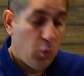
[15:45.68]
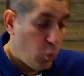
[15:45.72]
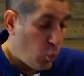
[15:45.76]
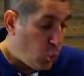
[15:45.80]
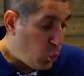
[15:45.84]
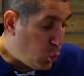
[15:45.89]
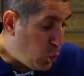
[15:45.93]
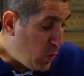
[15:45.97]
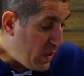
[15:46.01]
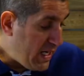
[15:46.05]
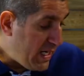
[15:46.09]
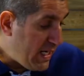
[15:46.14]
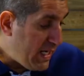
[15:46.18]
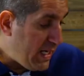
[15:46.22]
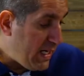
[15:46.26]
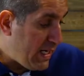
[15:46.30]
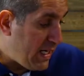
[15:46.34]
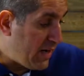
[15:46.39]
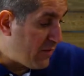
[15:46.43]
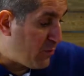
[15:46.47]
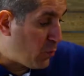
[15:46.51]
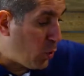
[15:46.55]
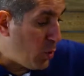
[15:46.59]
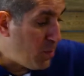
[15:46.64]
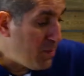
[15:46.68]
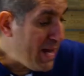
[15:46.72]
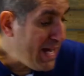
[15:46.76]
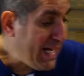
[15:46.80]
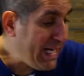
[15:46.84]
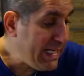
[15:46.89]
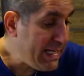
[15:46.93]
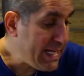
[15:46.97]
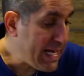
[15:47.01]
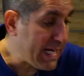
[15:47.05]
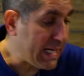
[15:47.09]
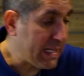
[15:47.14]
We, if we're
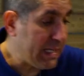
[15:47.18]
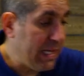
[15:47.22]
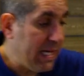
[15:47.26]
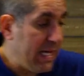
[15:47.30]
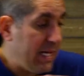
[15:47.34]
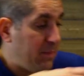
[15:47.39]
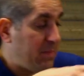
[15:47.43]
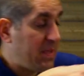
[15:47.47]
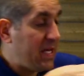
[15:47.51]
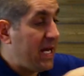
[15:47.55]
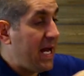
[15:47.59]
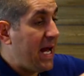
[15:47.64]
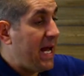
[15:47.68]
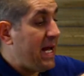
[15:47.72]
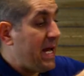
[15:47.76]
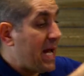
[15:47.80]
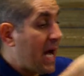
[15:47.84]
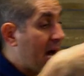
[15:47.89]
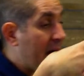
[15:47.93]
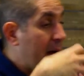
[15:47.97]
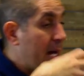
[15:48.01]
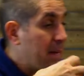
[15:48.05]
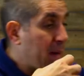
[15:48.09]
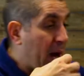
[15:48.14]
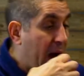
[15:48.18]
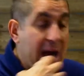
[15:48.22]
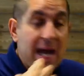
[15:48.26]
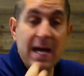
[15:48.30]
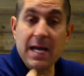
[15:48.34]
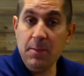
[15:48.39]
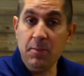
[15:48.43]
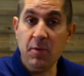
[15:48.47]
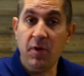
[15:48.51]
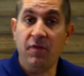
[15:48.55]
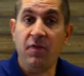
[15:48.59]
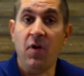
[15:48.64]
making that claim that, hey, I, I
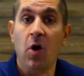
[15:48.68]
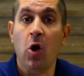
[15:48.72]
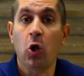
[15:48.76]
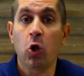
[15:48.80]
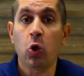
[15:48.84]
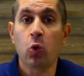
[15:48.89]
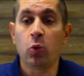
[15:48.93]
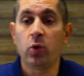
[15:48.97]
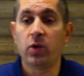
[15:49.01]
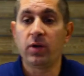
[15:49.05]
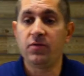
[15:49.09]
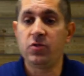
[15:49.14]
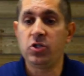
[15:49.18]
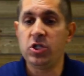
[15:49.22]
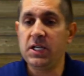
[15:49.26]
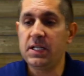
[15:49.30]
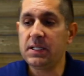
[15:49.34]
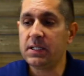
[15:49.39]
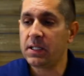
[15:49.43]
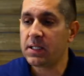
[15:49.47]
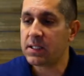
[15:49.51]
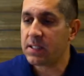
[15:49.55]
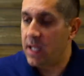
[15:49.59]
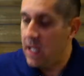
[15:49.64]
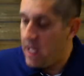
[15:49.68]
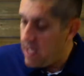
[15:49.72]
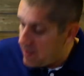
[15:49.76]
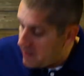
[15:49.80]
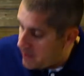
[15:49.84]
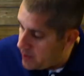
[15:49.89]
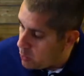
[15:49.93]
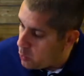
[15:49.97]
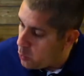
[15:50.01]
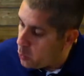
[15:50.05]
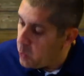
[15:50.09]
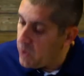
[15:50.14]
am a follower of Jesus,
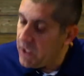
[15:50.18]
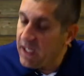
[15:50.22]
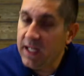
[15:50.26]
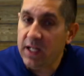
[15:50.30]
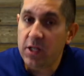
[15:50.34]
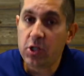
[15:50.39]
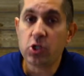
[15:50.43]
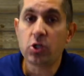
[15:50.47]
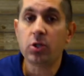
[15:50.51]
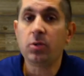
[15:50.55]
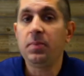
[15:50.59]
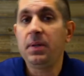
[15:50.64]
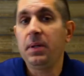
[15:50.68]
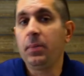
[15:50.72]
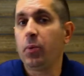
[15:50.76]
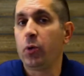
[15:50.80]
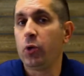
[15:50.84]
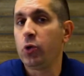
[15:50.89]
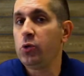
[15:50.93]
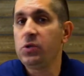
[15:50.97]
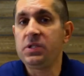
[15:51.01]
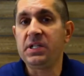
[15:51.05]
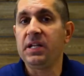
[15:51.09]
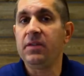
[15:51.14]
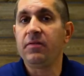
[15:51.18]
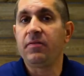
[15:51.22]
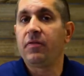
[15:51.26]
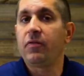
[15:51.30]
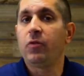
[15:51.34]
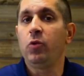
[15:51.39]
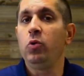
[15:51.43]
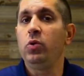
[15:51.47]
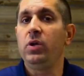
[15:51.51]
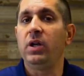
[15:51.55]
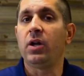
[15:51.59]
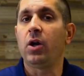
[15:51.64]
then we should be producing
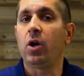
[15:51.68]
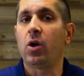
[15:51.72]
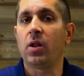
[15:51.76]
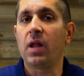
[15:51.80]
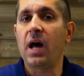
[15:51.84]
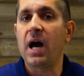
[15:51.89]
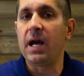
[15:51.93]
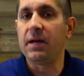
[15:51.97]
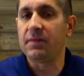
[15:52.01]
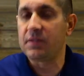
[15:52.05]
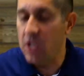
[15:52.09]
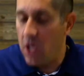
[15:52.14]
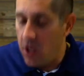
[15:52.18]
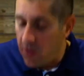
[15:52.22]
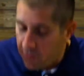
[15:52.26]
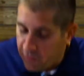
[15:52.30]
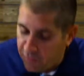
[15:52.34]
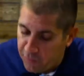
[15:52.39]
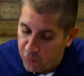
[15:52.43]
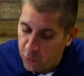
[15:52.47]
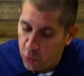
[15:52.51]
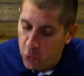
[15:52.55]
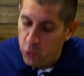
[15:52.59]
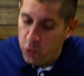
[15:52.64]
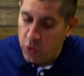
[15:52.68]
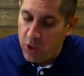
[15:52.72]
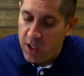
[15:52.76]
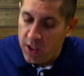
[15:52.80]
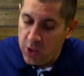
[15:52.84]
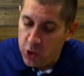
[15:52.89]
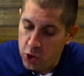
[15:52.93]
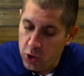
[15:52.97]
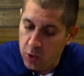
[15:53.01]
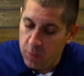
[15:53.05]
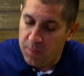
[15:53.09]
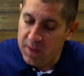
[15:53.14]
fruit in our lives. Fruit
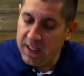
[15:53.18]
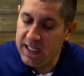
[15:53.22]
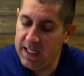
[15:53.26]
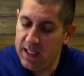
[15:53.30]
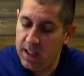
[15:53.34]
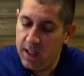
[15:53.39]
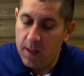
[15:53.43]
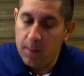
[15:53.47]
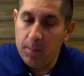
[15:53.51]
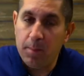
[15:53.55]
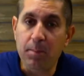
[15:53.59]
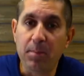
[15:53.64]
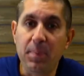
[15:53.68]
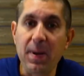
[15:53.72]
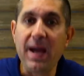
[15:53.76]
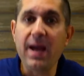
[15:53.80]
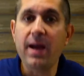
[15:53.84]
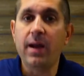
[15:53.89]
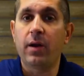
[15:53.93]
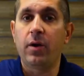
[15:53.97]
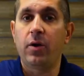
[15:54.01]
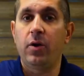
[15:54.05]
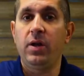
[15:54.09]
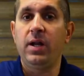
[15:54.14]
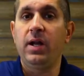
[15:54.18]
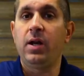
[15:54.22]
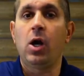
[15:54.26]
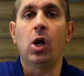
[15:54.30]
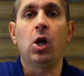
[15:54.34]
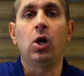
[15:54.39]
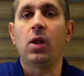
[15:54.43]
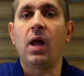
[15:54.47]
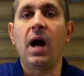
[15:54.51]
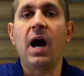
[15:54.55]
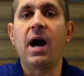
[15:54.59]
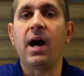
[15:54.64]
should be bared in
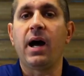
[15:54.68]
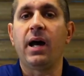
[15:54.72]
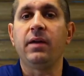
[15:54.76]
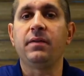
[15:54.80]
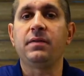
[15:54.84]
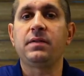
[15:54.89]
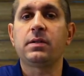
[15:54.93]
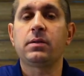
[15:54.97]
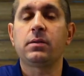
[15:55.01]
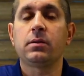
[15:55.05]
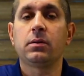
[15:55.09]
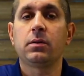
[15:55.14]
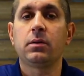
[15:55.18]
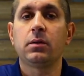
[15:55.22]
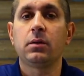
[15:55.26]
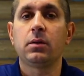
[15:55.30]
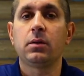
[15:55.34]
our lives.